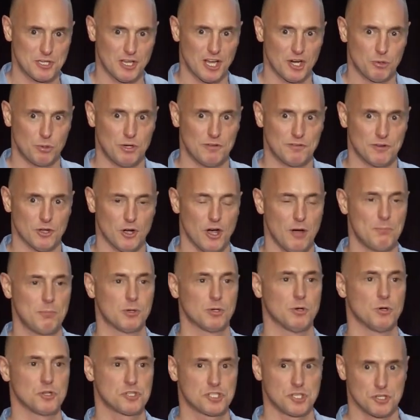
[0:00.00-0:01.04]
like we've got,
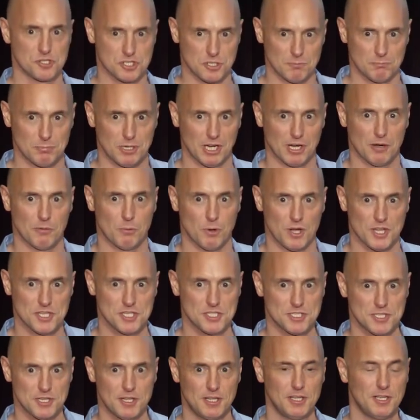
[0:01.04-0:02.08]
but also some bigger
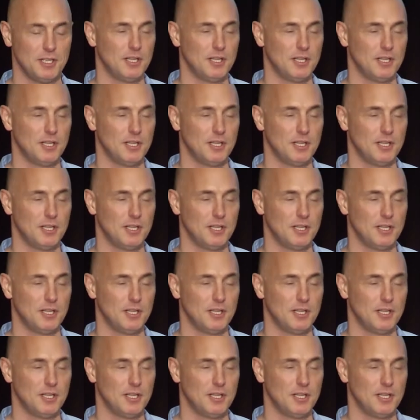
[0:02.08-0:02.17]
ones.